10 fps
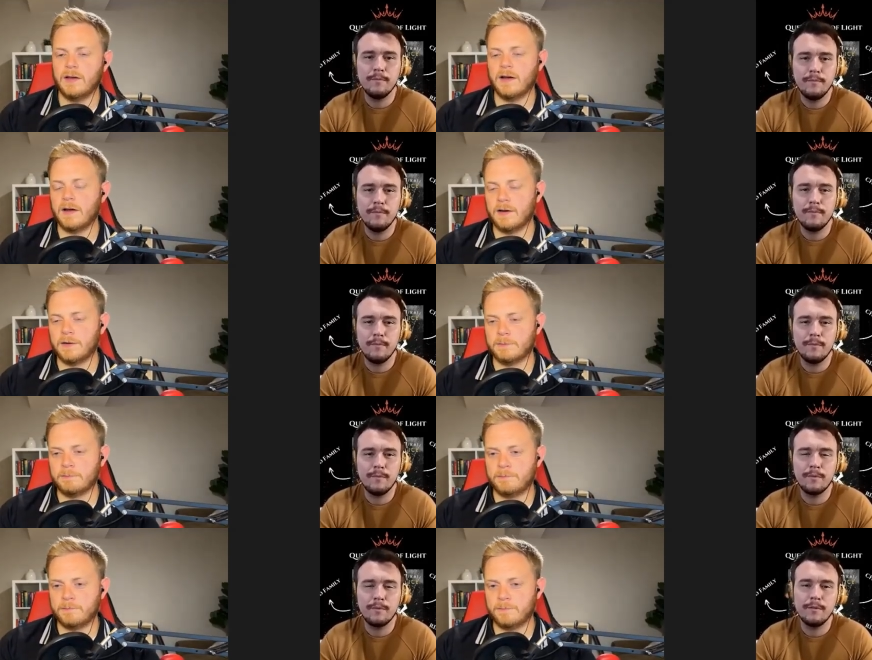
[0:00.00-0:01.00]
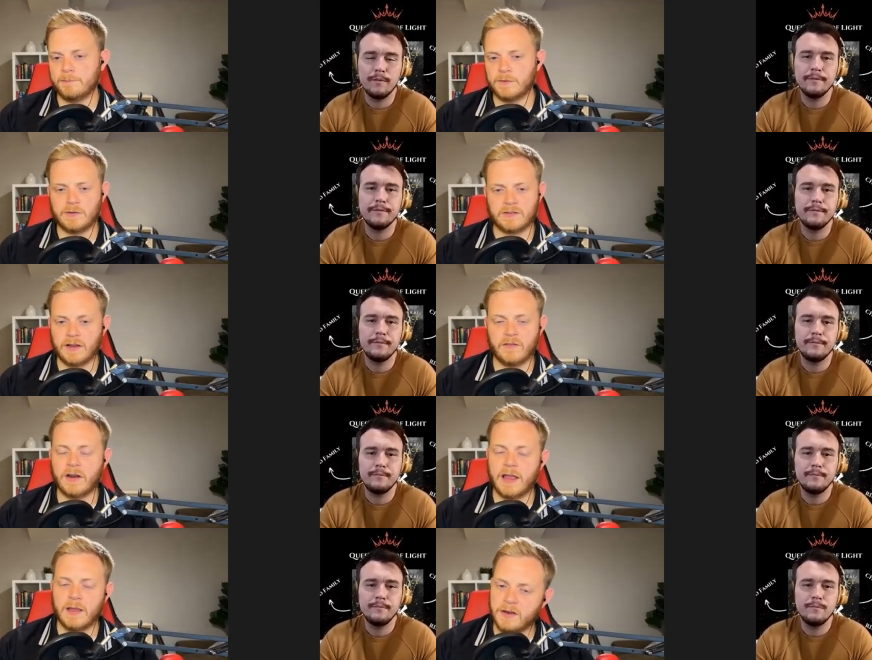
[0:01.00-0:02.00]
Speaker 1: Um, which is kind of fun.
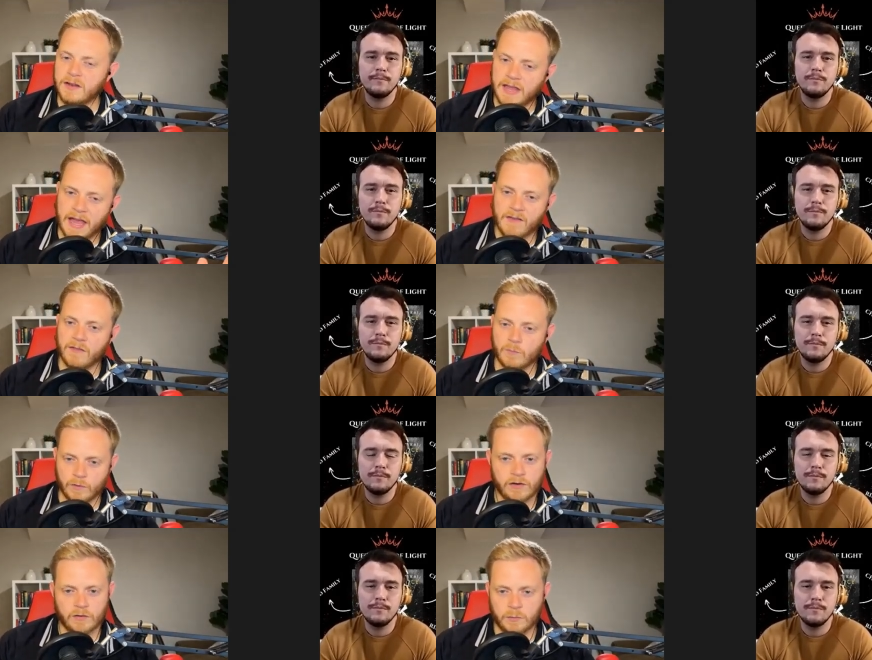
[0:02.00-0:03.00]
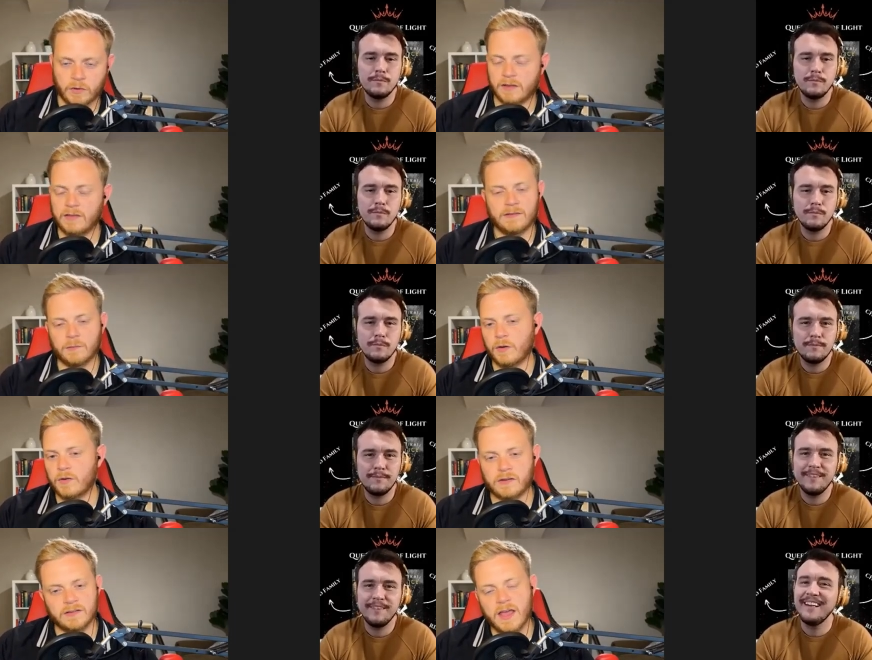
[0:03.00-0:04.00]
I admittedly haven't read your book. This is one of the
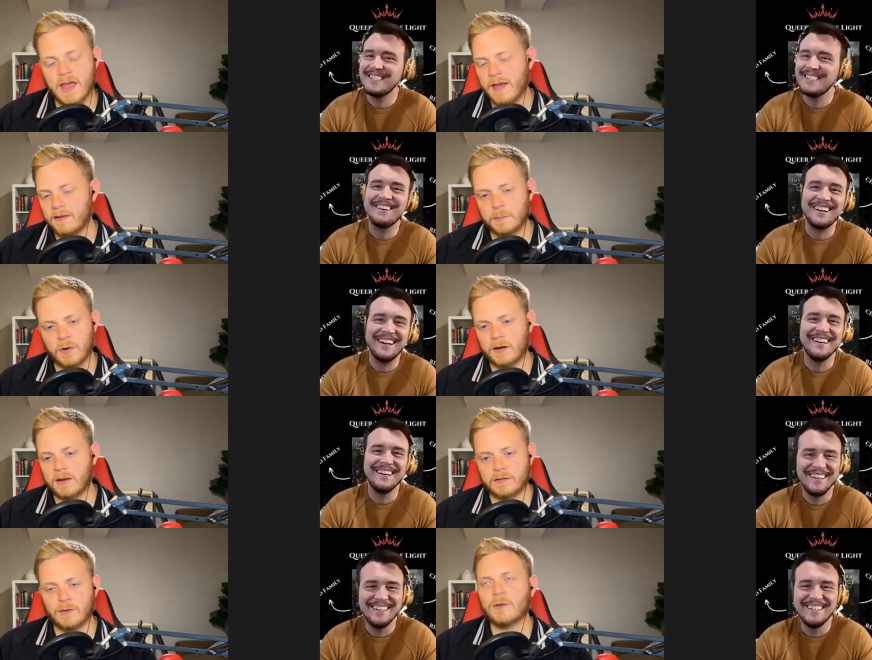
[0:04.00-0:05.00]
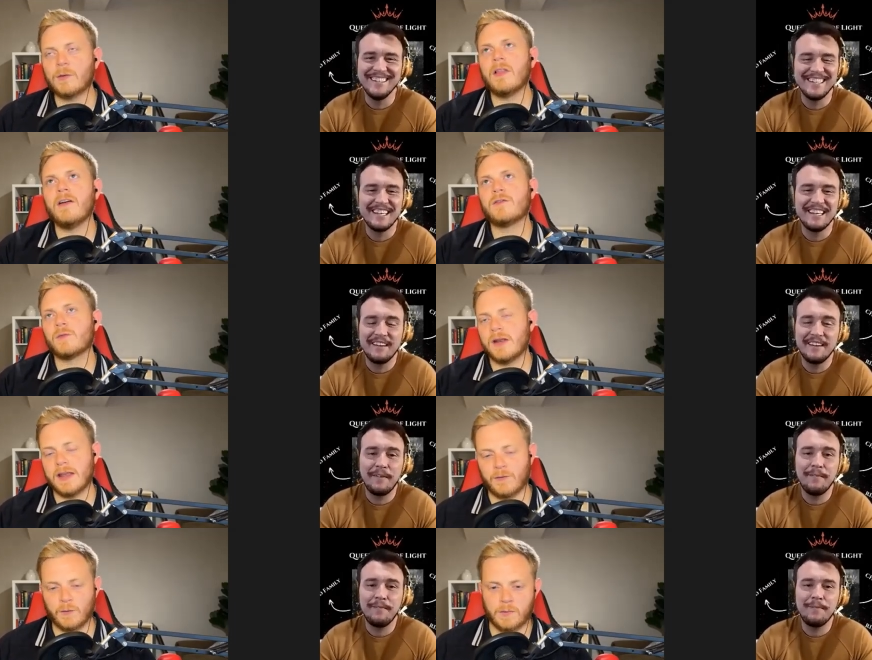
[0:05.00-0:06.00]
things as a podcast host, I would love to read
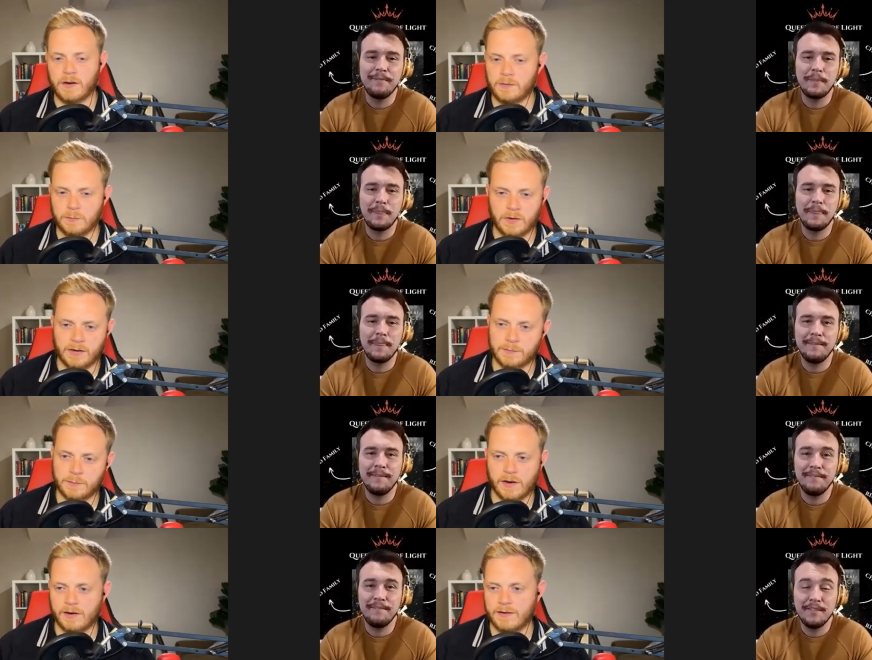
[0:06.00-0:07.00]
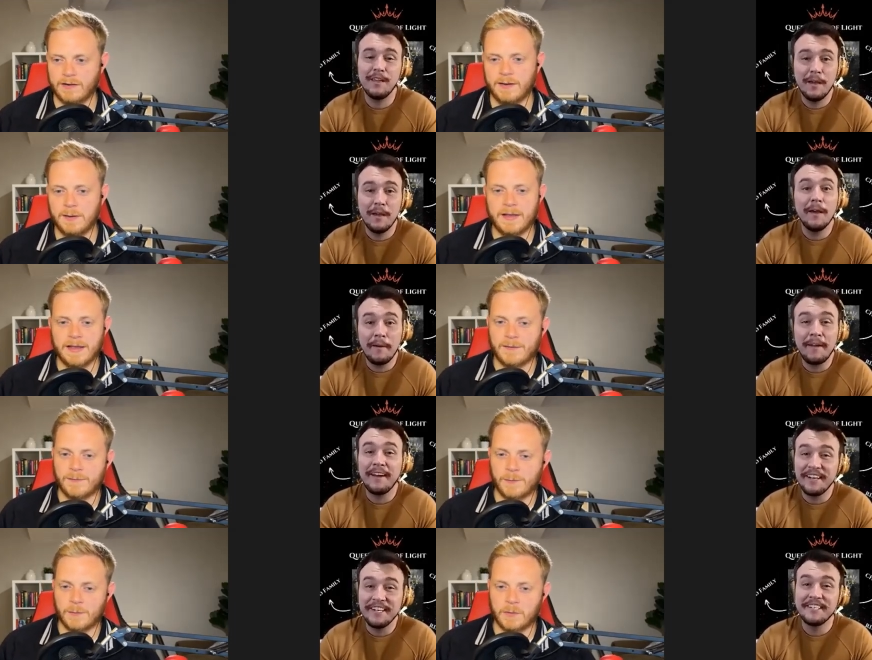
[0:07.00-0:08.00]
everybody's books prior to
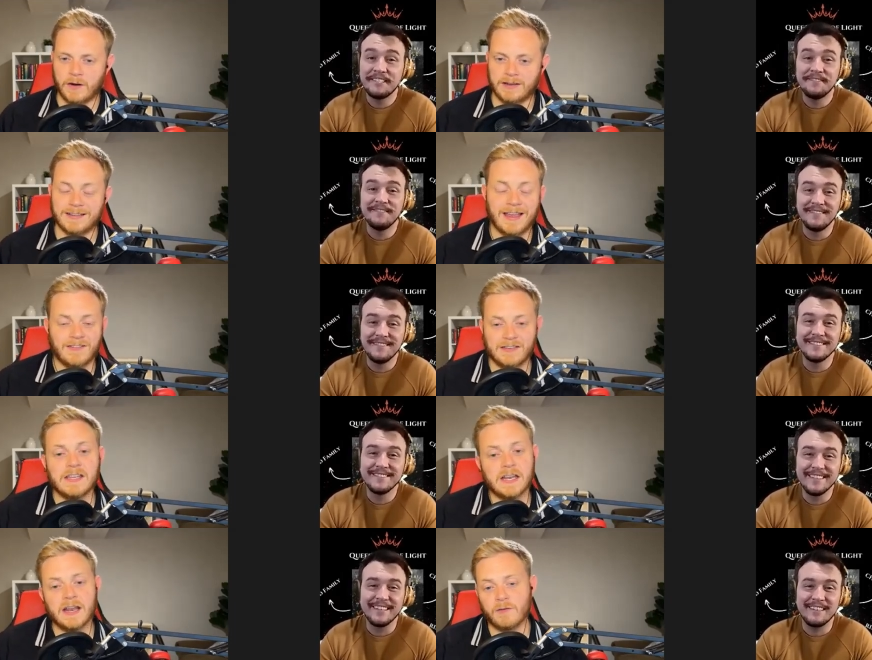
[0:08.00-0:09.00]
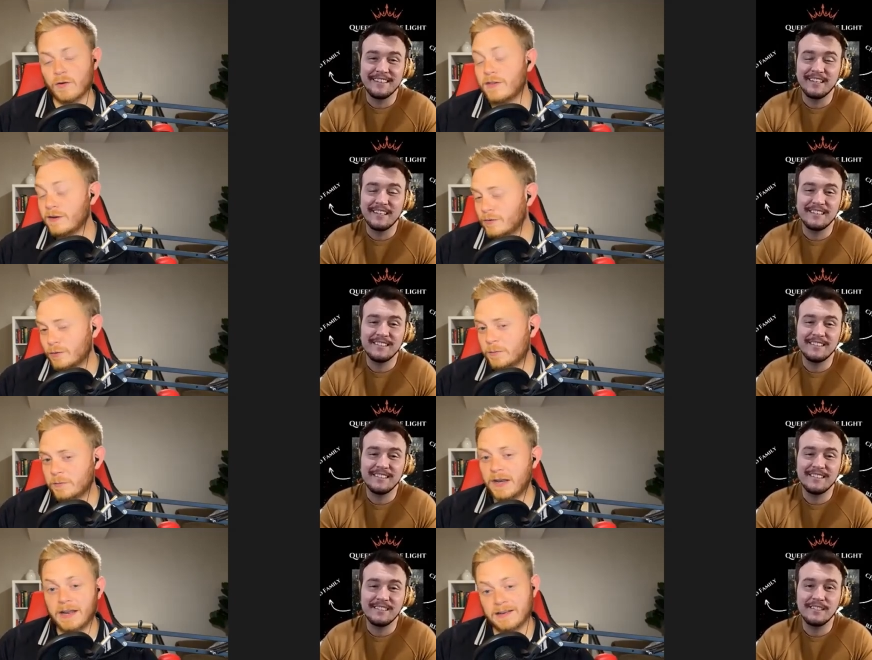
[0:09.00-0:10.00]
having you on the podcast. I have seen it and I've read the
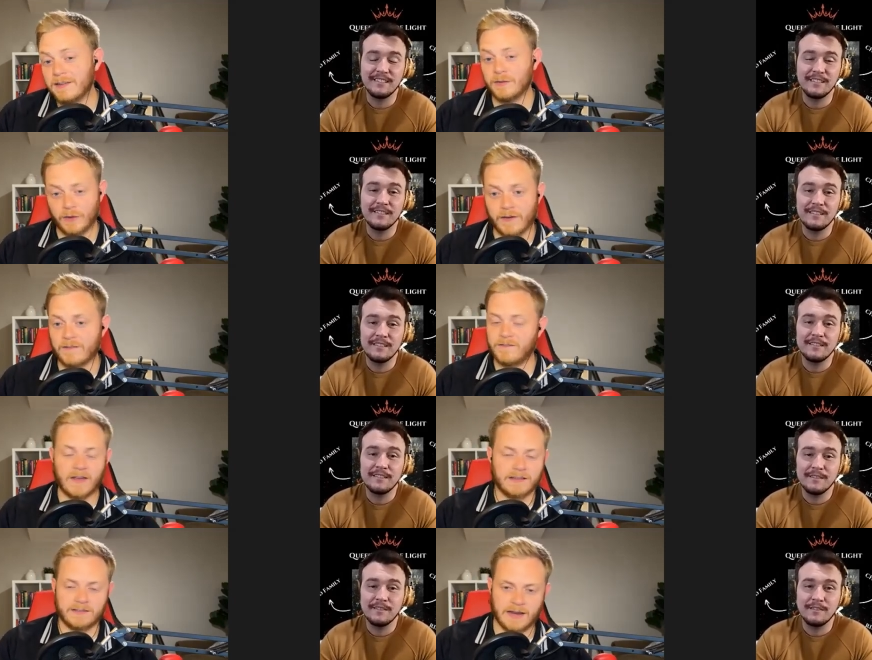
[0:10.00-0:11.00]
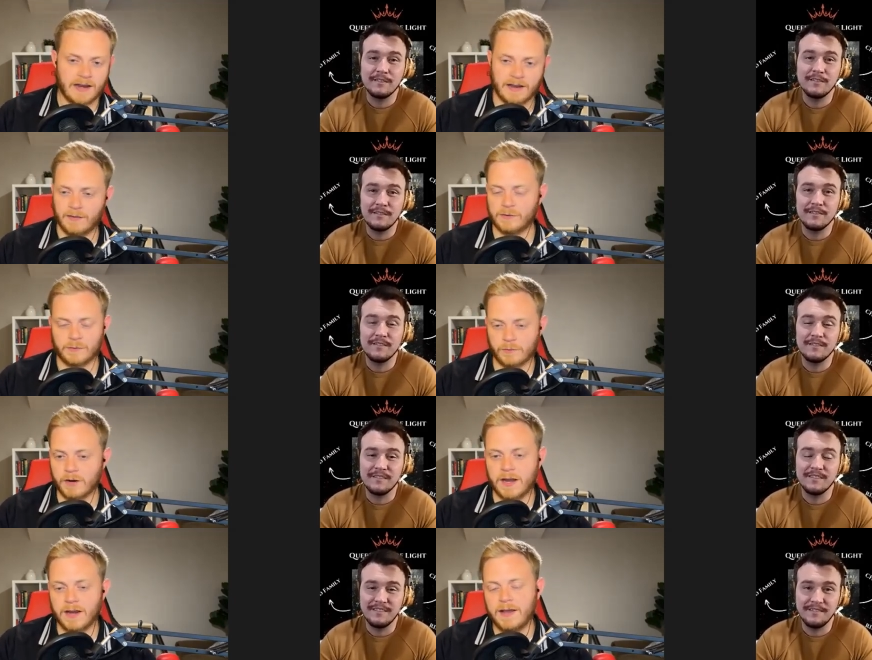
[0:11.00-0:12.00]
description, and it does look fascinating. It looks
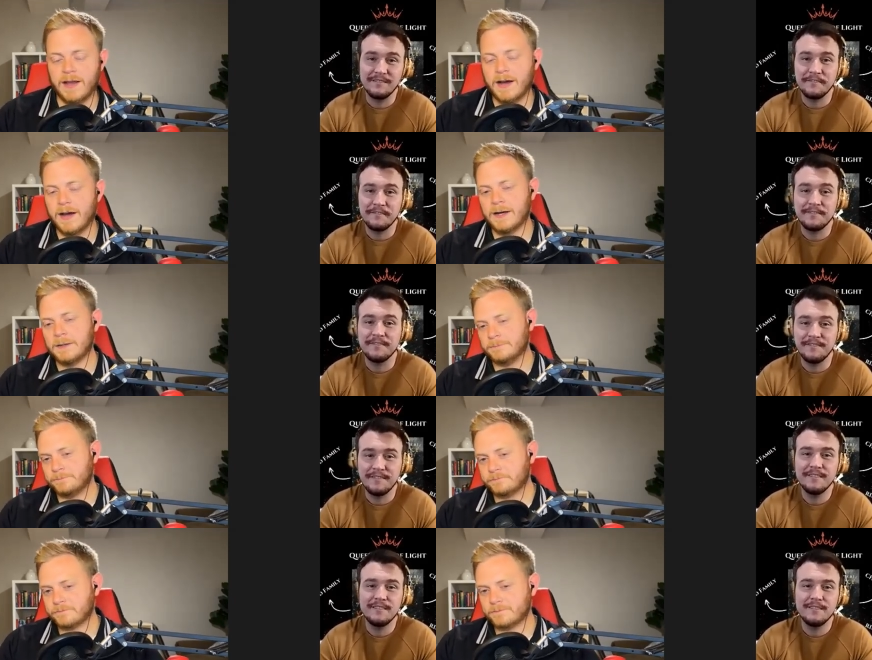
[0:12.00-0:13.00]
great. Um,